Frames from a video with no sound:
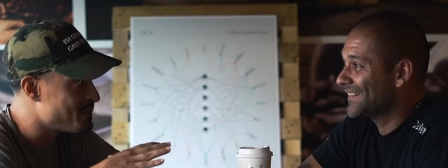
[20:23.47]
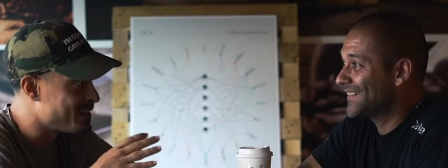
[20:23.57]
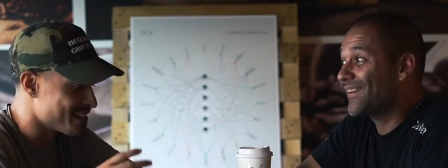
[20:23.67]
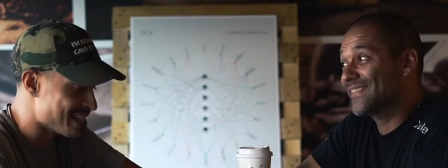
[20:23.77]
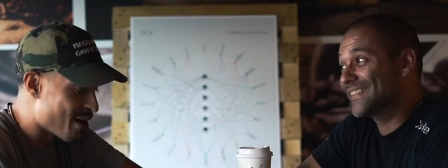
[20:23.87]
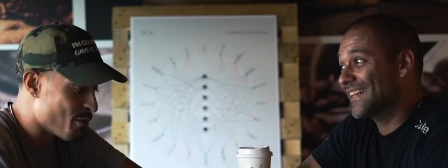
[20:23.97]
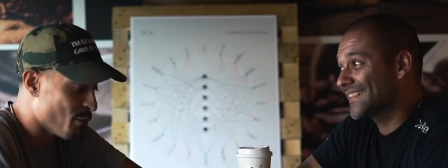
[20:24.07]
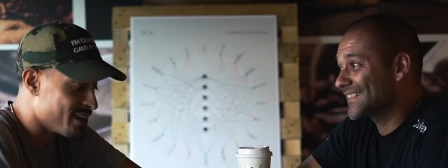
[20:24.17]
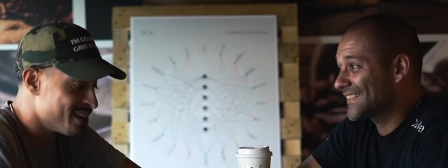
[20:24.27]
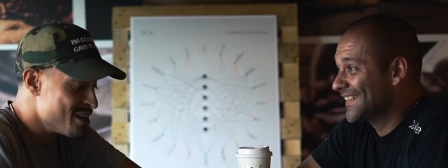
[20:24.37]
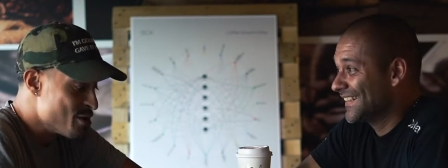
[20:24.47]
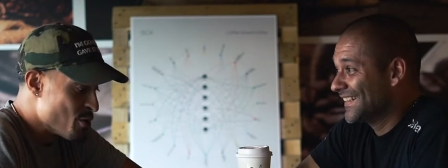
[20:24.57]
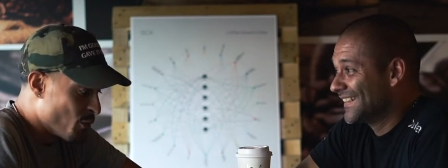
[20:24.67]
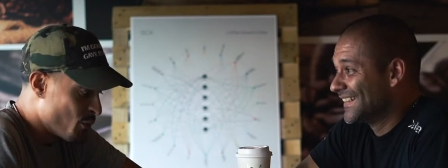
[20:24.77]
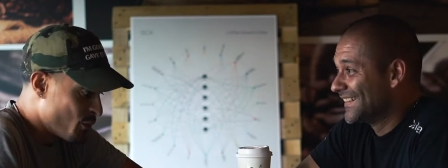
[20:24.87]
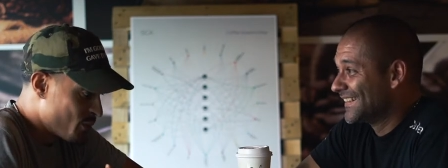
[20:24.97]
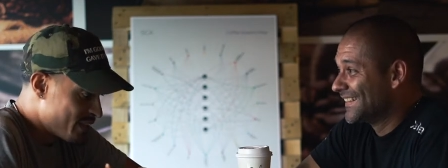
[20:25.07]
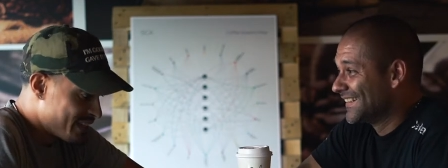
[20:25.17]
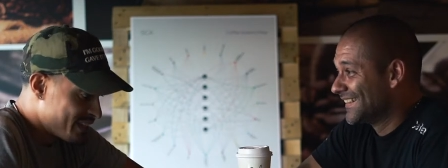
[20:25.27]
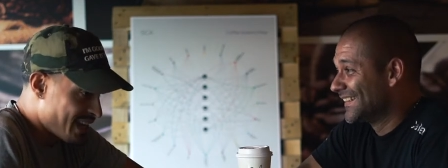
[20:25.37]
Speaker 1: because now we're
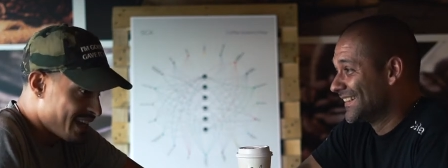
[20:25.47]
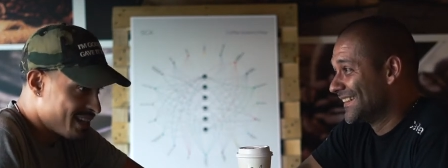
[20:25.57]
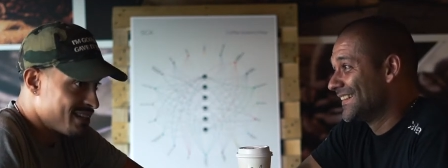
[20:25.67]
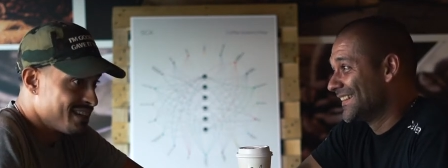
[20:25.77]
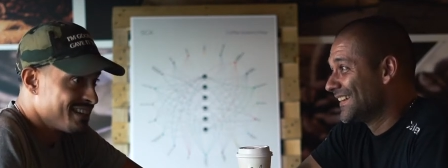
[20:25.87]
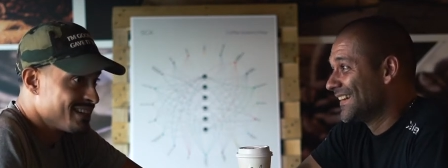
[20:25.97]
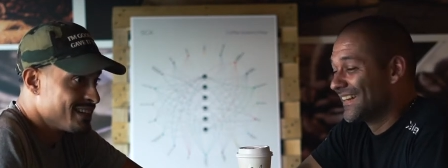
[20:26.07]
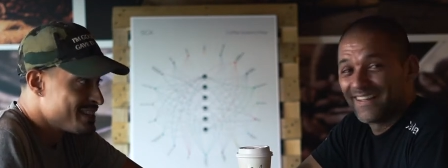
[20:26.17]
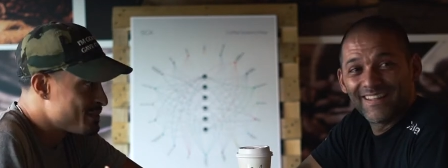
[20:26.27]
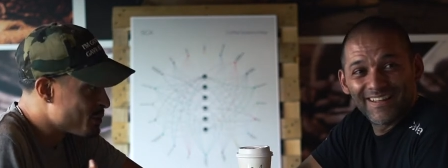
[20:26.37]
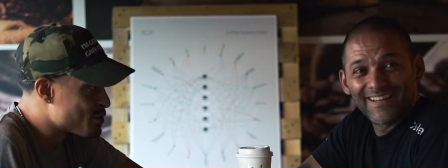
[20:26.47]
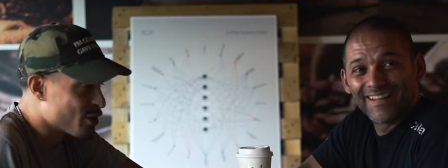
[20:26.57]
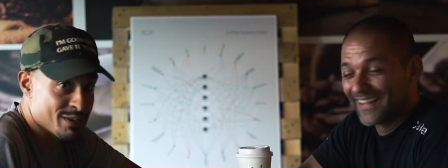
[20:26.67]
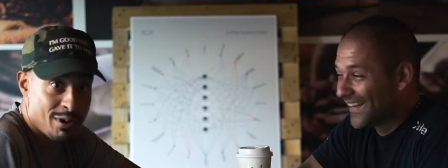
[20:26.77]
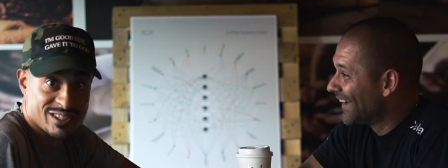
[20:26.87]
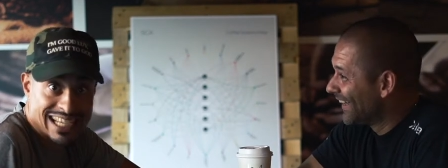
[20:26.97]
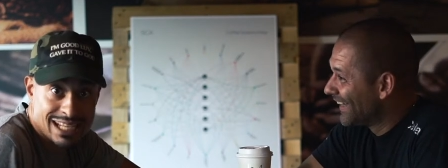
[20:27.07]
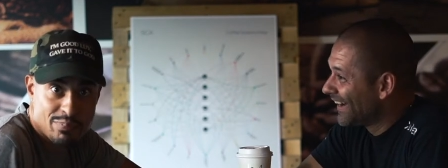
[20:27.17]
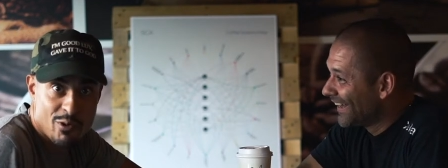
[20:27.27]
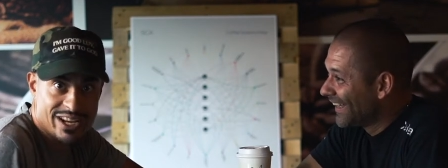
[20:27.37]
like we're talking about
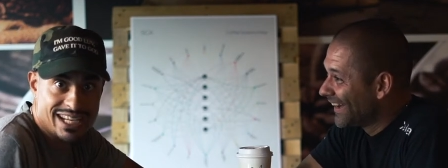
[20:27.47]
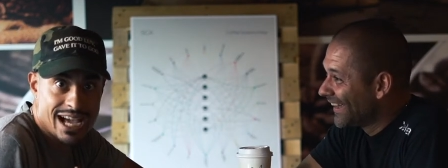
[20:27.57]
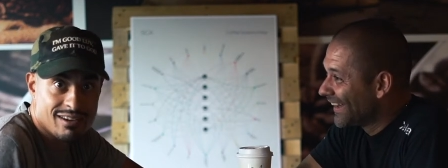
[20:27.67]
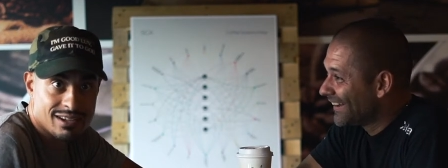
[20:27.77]
teleporting now.